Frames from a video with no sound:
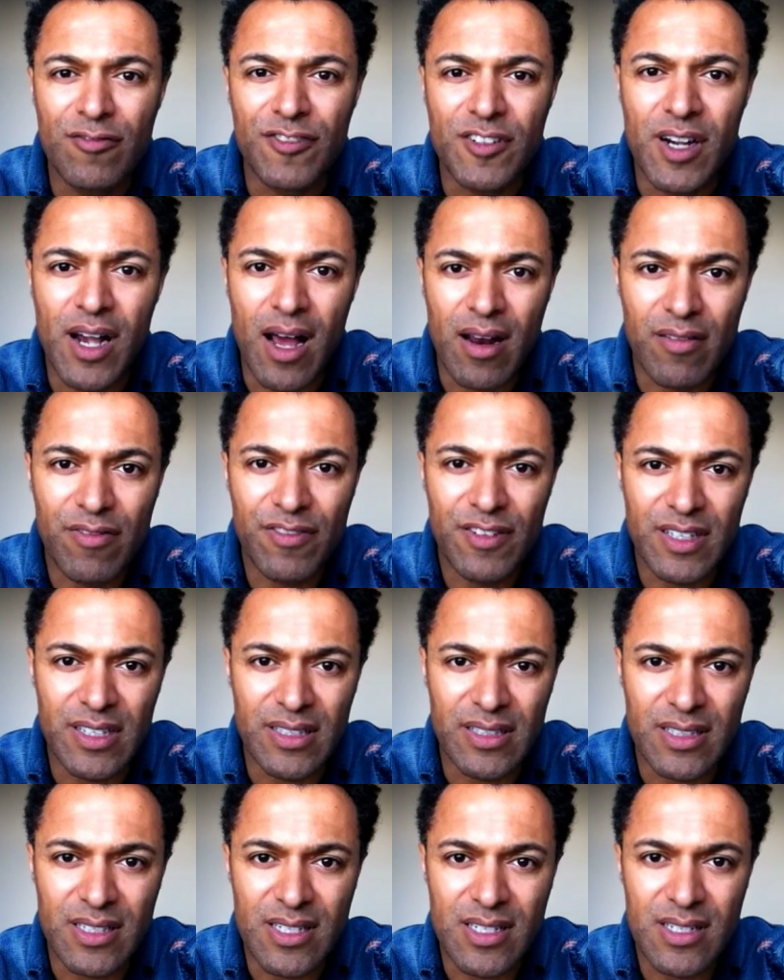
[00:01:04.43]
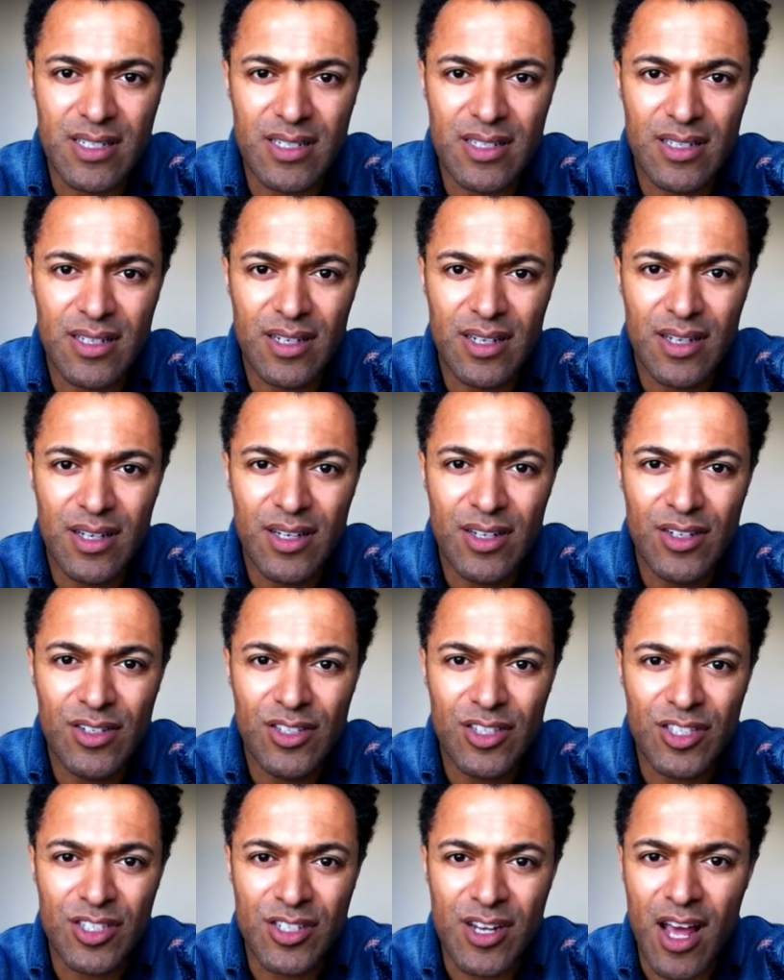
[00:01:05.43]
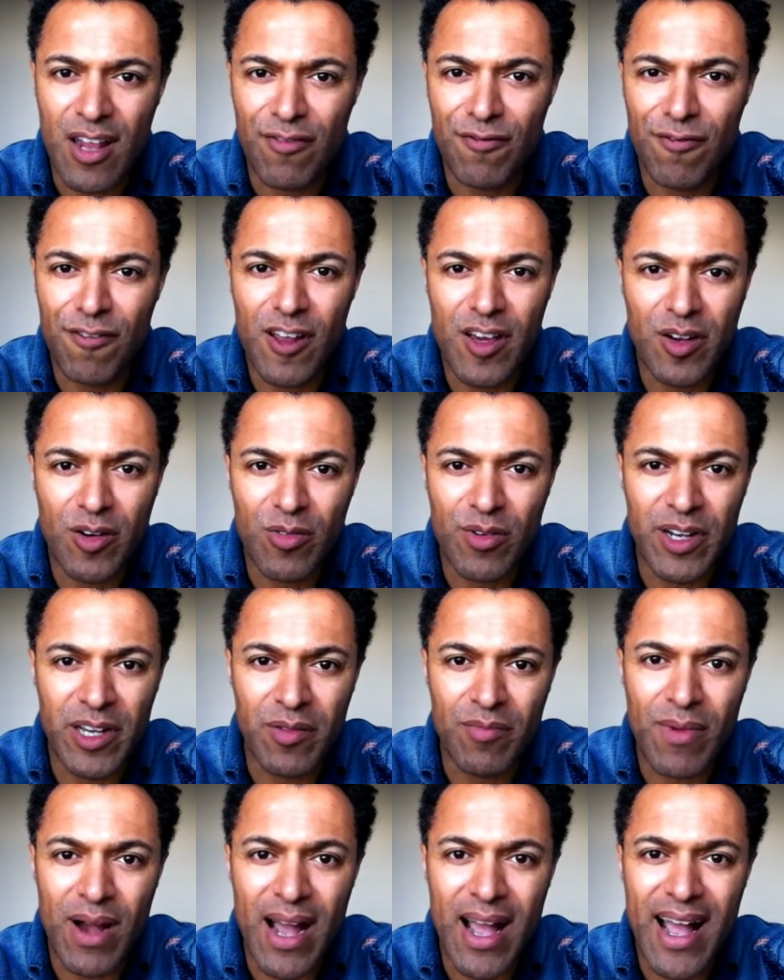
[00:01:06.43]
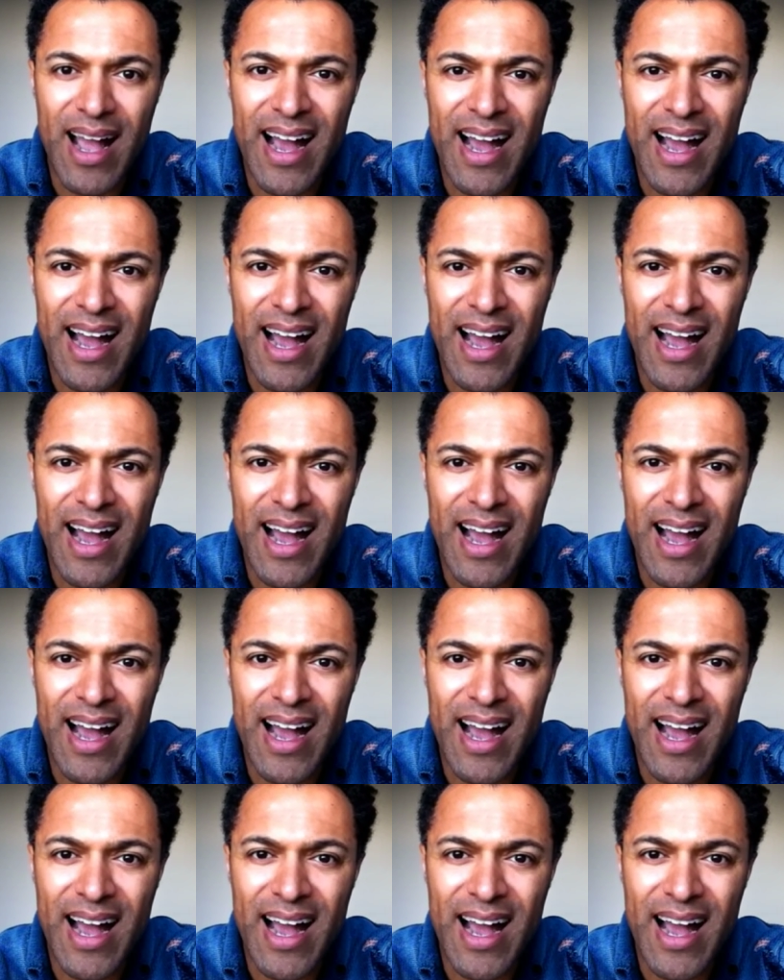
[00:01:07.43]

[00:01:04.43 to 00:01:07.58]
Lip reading: of confidence, just not flickering my